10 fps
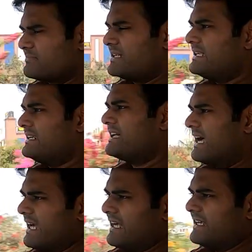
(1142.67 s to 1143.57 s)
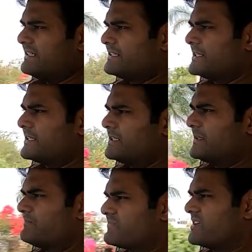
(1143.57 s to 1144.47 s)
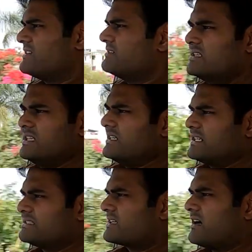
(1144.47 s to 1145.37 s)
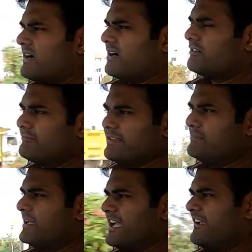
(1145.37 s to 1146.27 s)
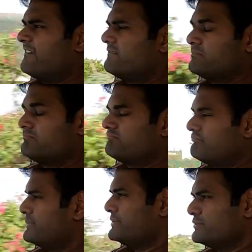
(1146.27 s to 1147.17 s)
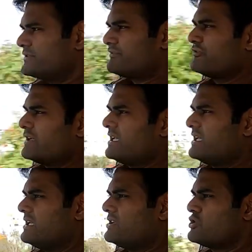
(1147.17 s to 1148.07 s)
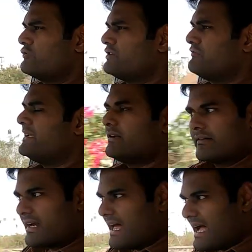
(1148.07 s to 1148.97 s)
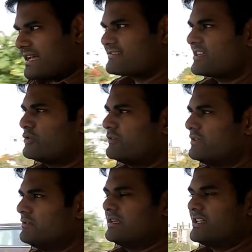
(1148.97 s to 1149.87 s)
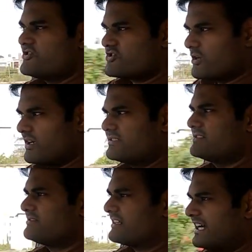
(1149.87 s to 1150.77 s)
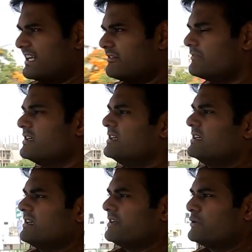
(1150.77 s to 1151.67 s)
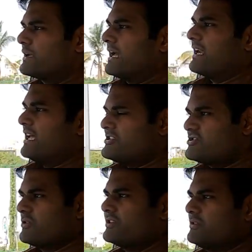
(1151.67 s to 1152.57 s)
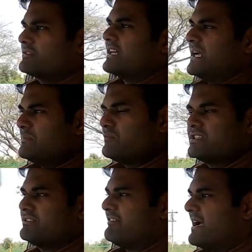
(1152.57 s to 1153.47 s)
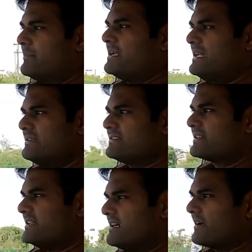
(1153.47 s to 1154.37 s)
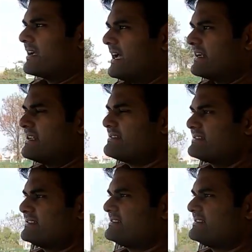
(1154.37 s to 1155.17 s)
speed, and the car will behave beautifully. You will feel relaxed, you will enjoy the drive, you can enjoy your time with the family in the Kia Carens.